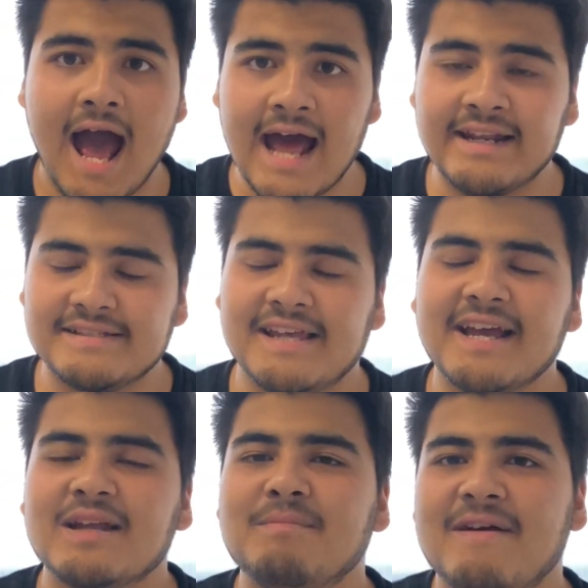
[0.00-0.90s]
And the
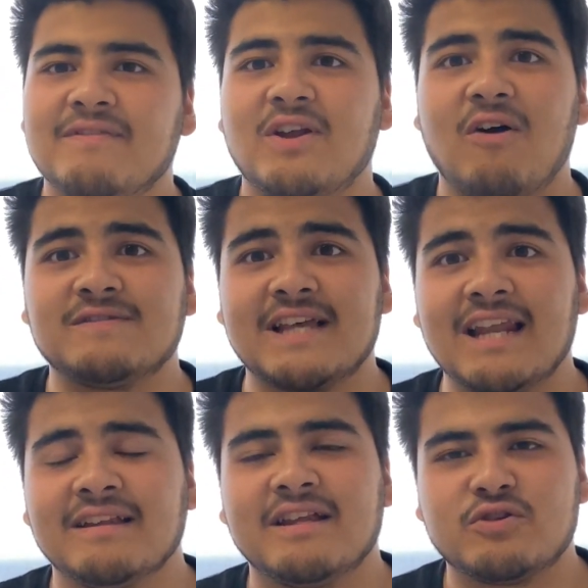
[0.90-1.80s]
second method of
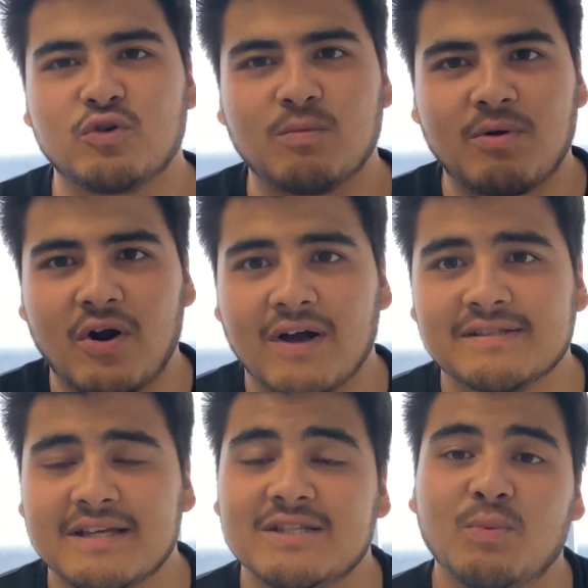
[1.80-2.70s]
selling digital
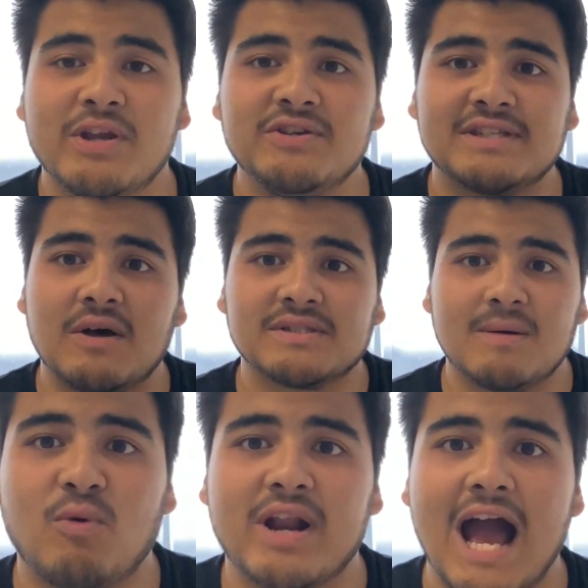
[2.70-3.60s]
products is when you sell
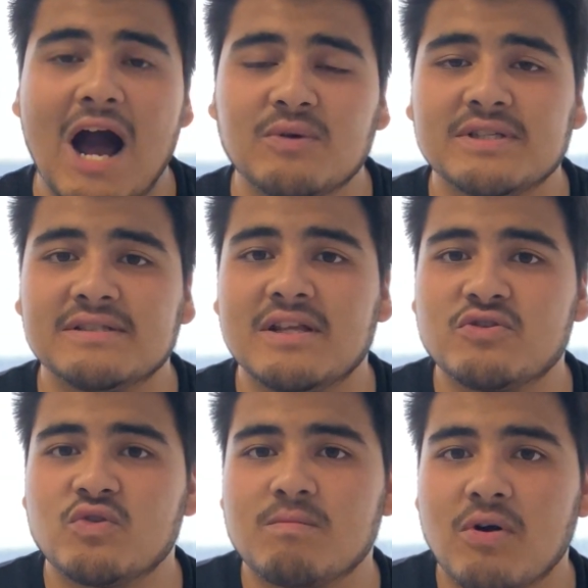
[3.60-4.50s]
someone else's
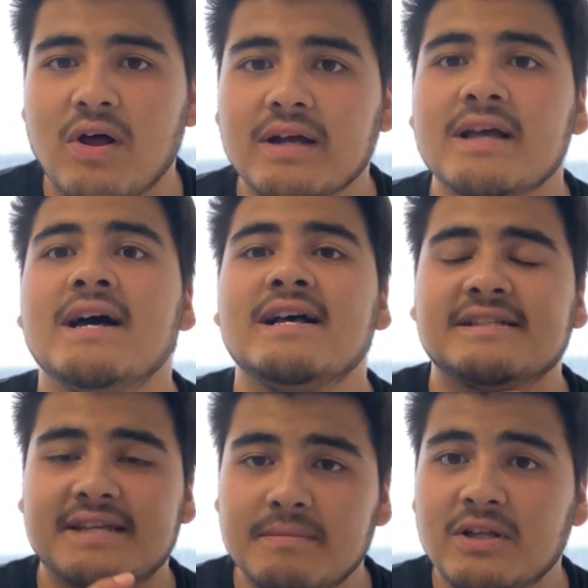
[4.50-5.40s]
digital product,
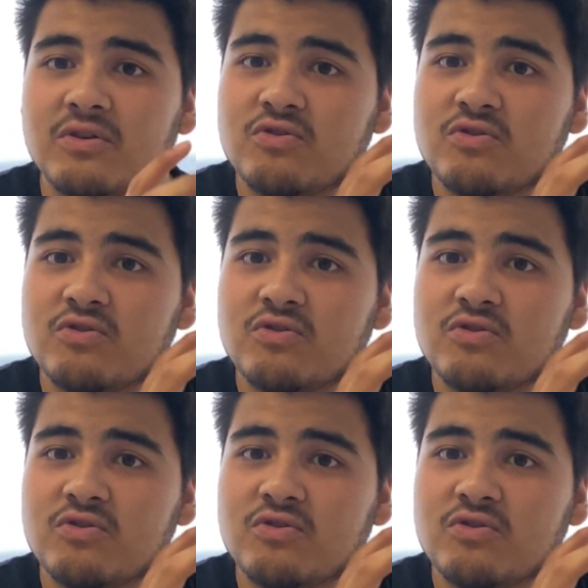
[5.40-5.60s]
similar to